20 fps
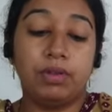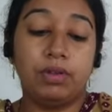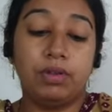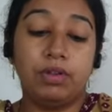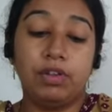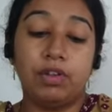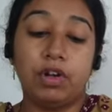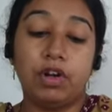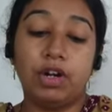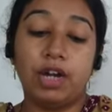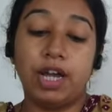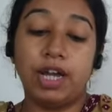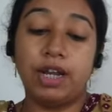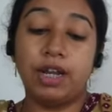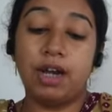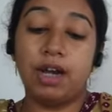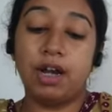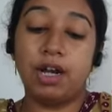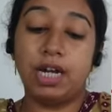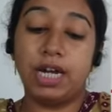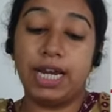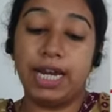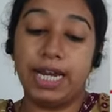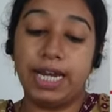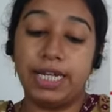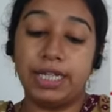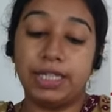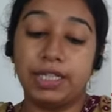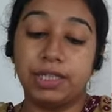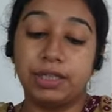You're an hour
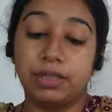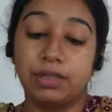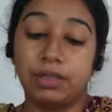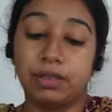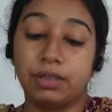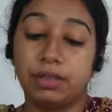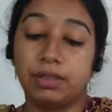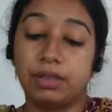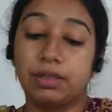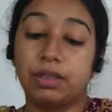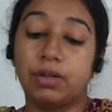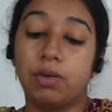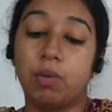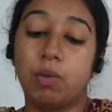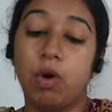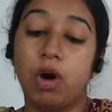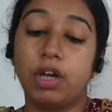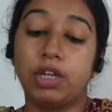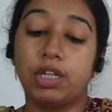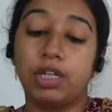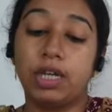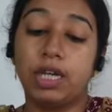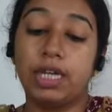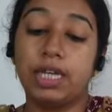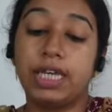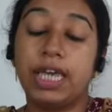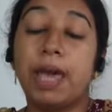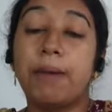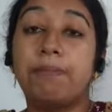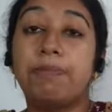late. What
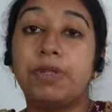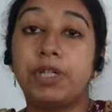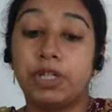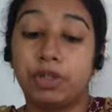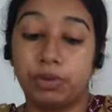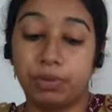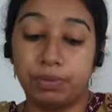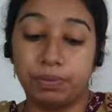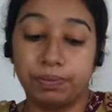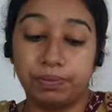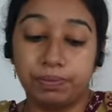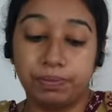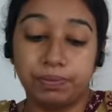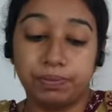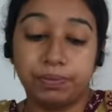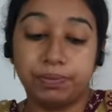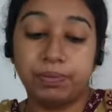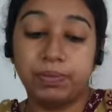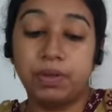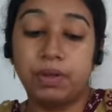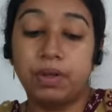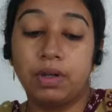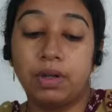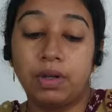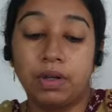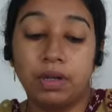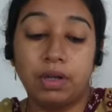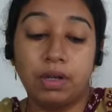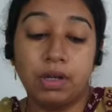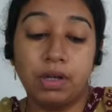kept you?
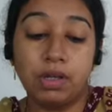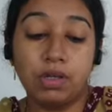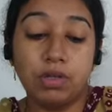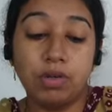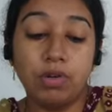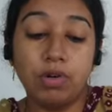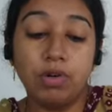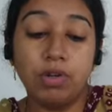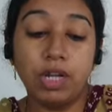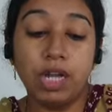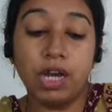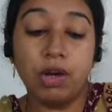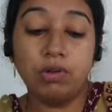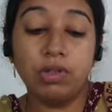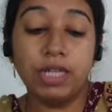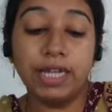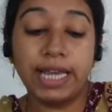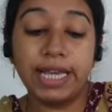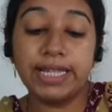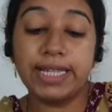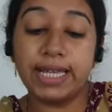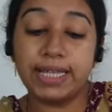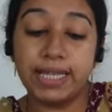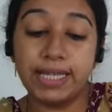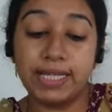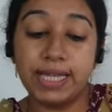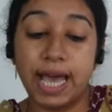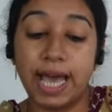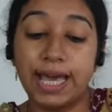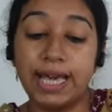So now the next
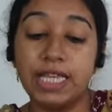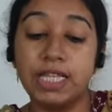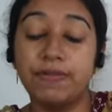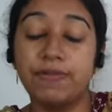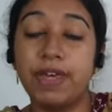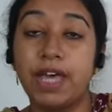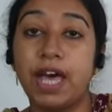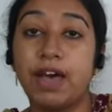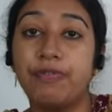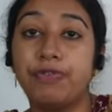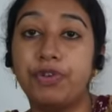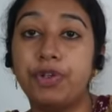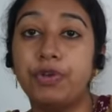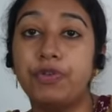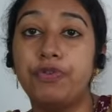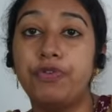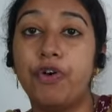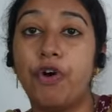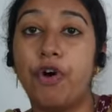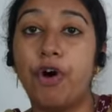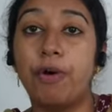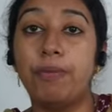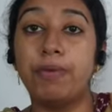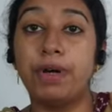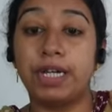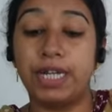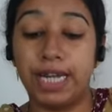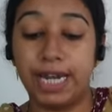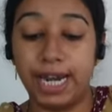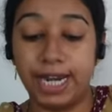exercise, we have to form
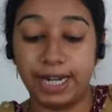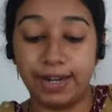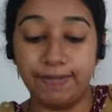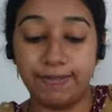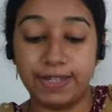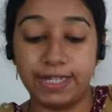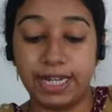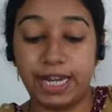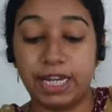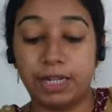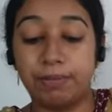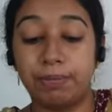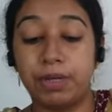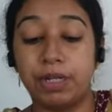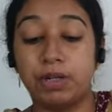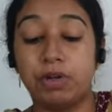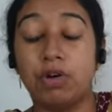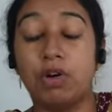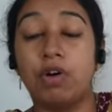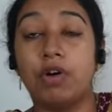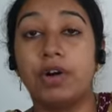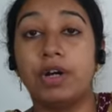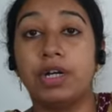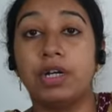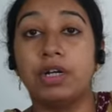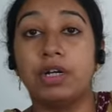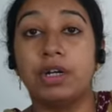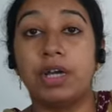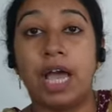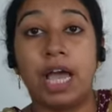a negative statement or
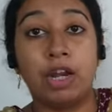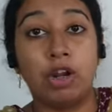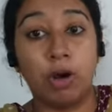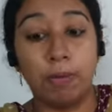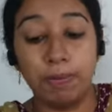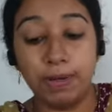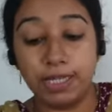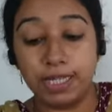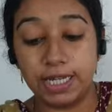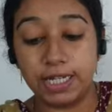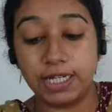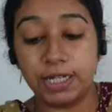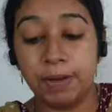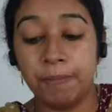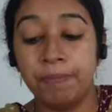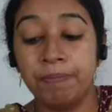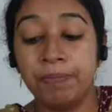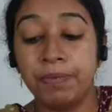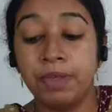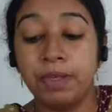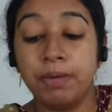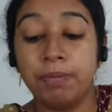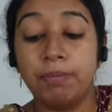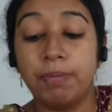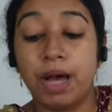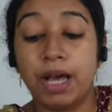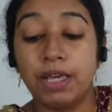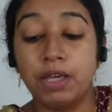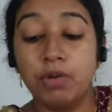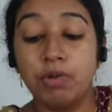an opposite
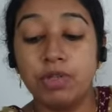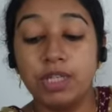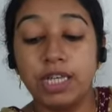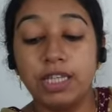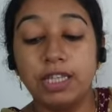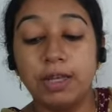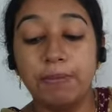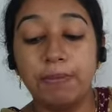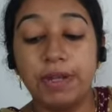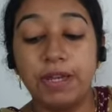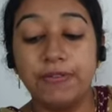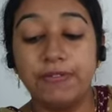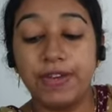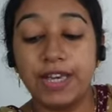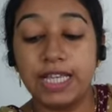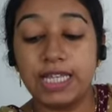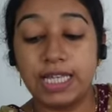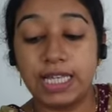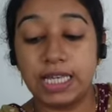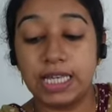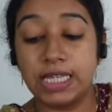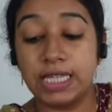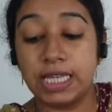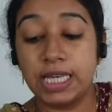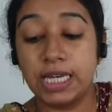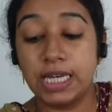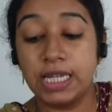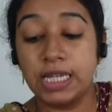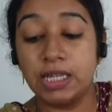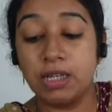by using the prefixes
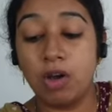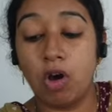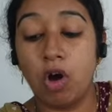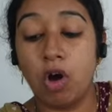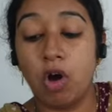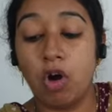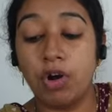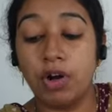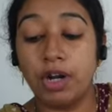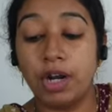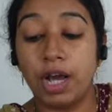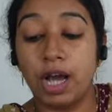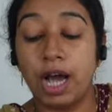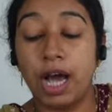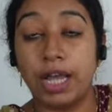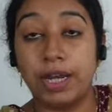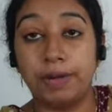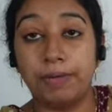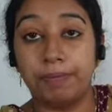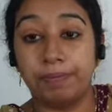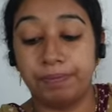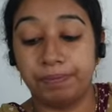in or un.